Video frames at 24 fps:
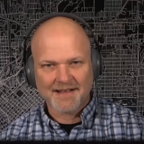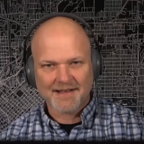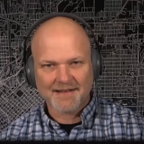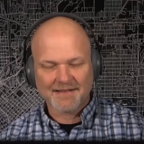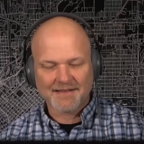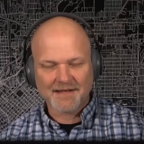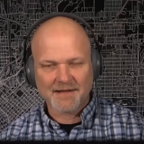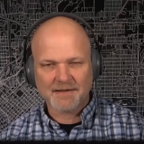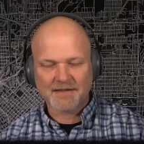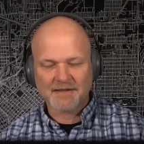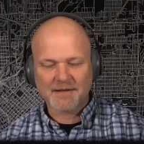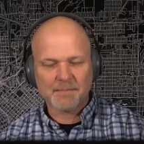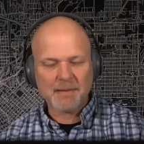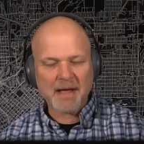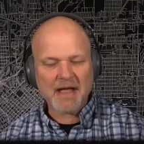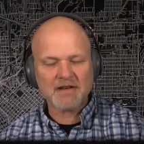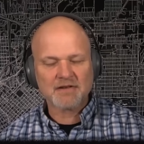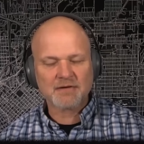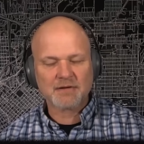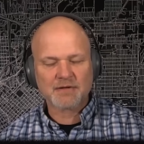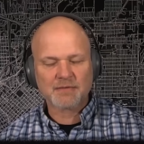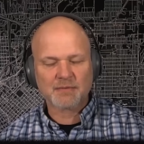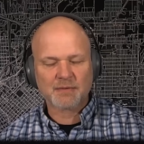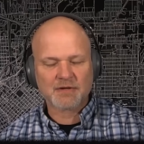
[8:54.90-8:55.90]
the, the
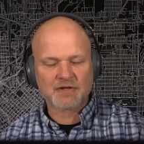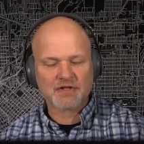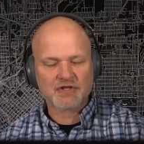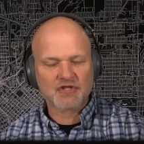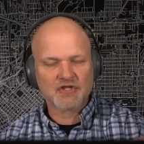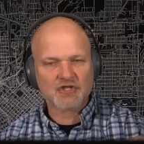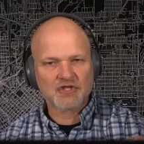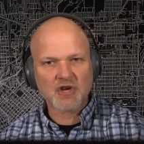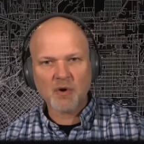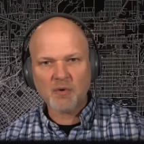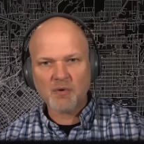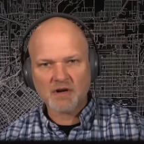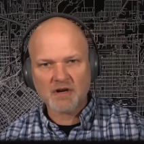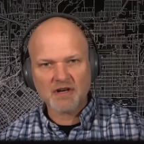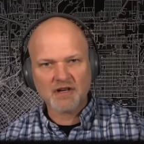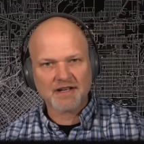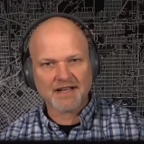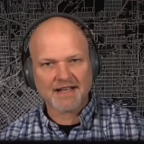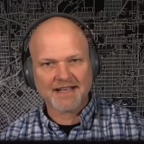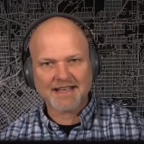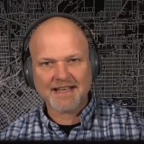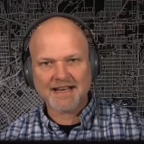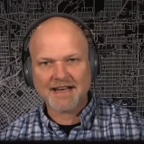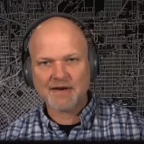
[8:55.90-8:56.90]
Patriots were so
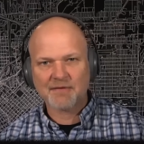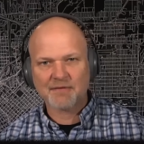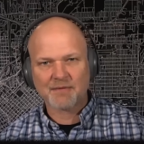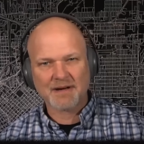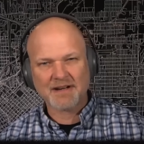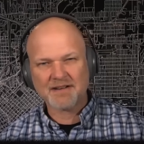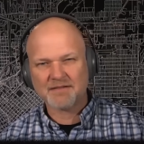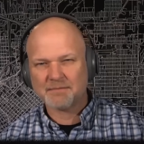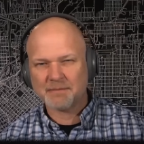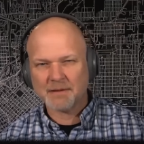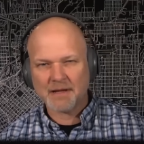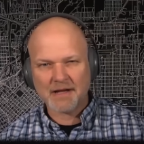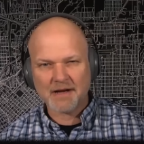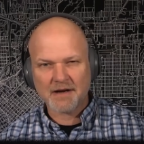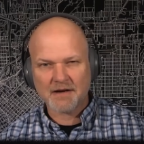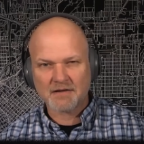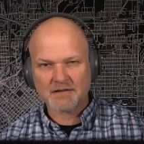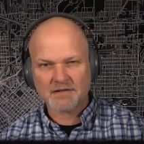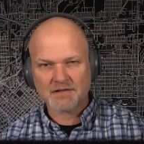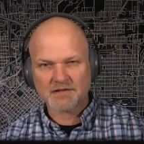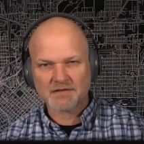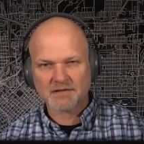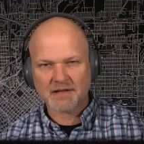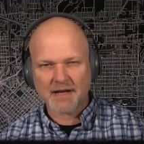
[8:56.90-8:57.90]
good at getting rid of
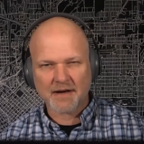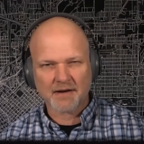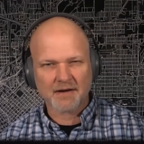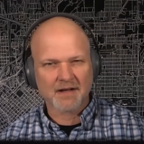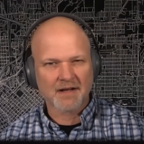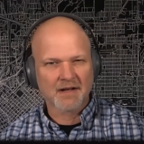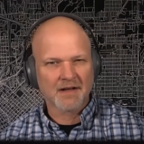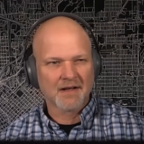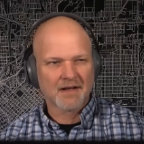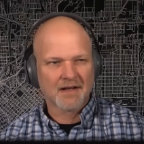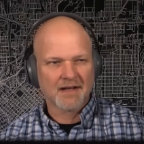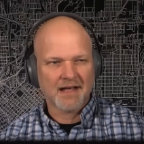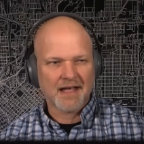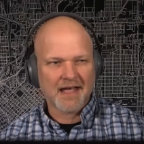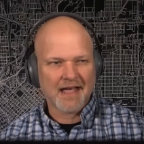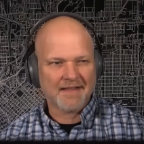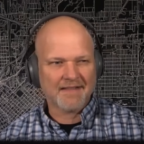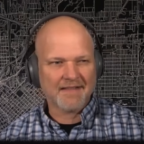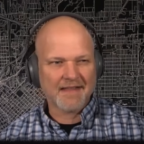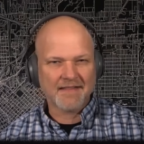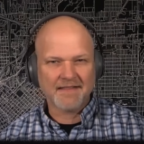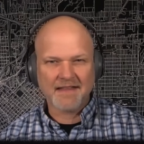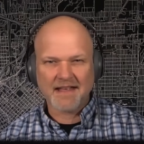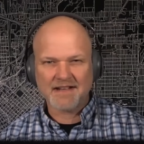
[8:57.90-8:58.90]
players, like,
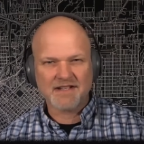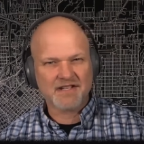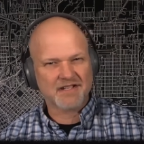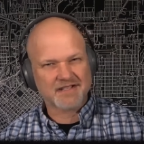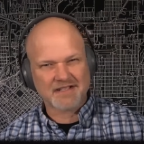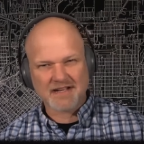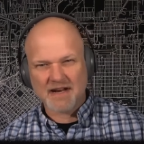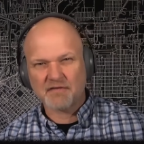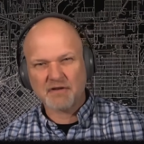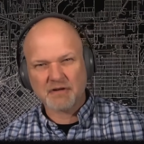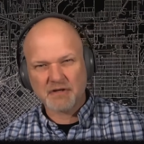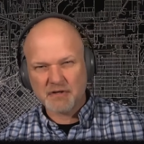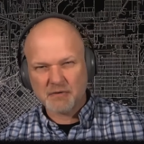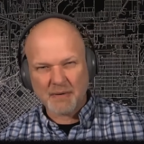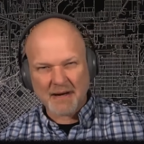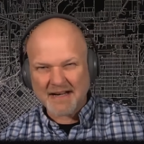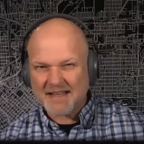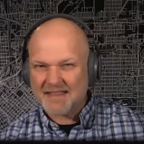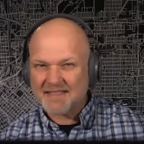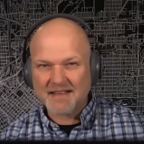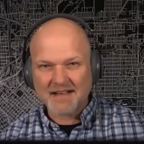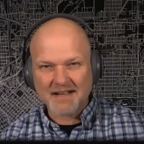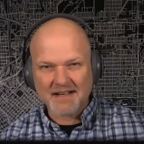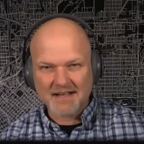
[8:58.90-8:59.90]
and then they just never do
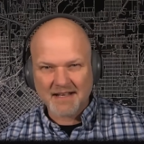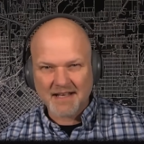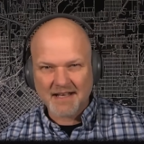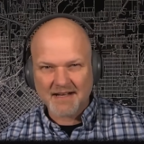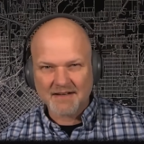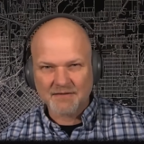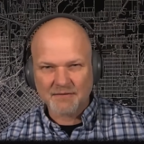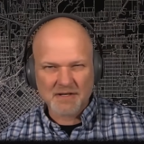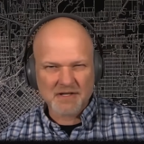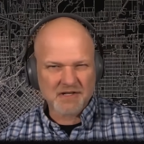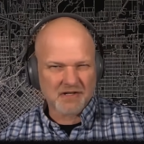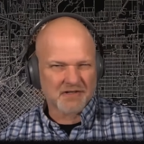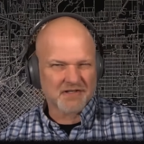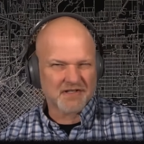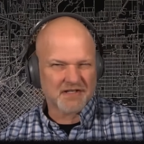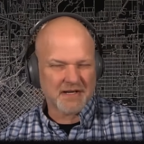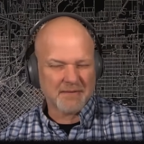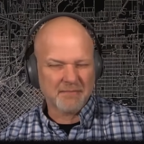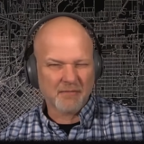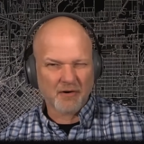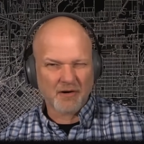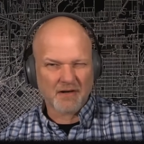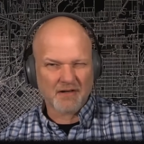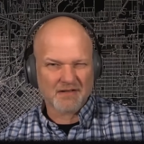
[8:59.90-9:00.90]
anything again. Richard
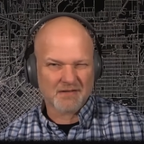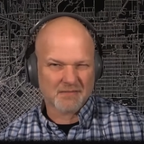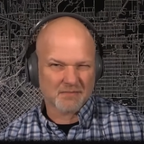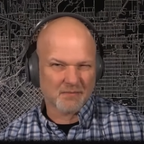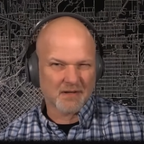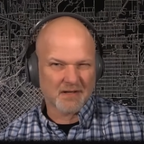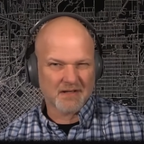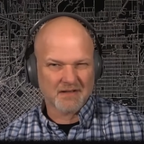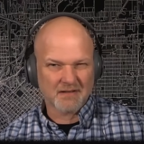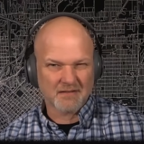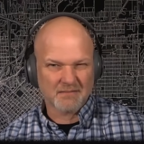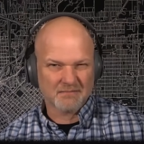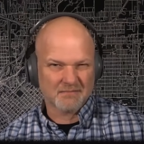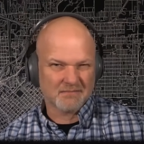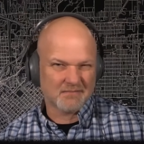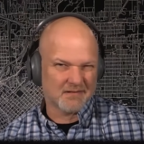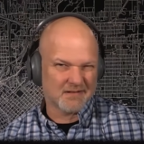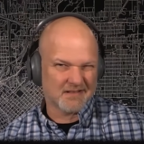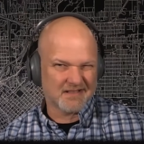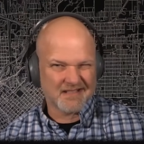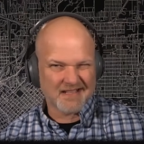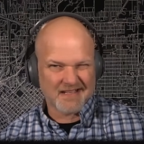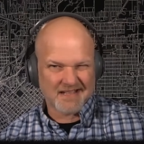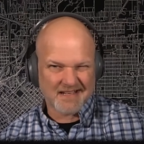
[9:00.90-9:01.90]
Seymour is one of the
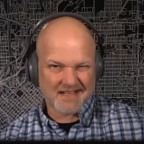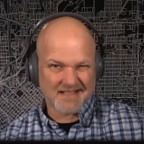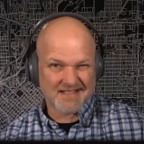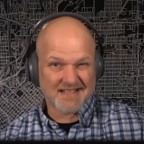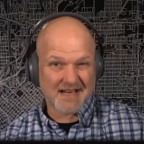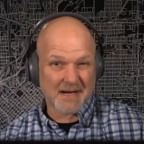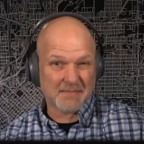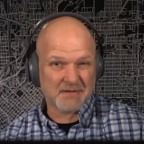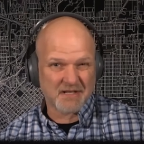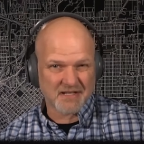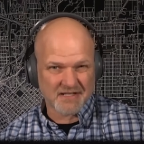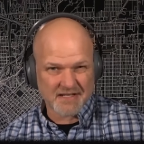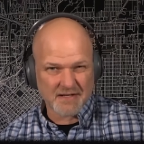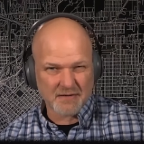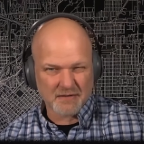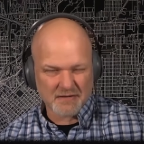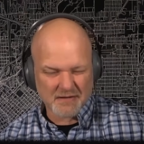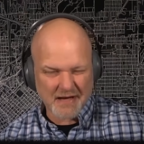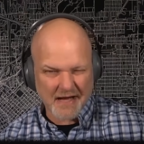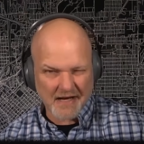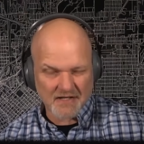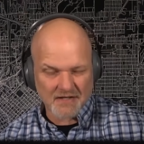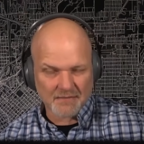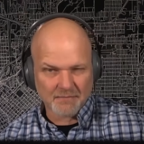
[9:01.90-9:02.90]
exceptions. He
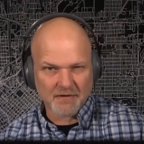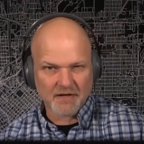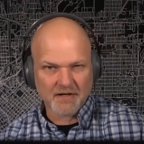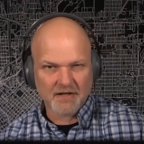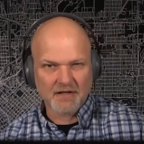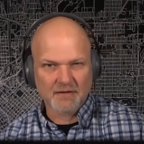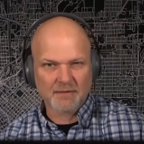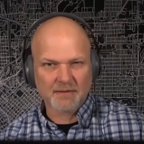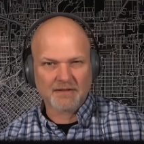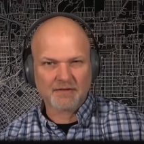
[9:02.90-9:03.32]
was actually pretty good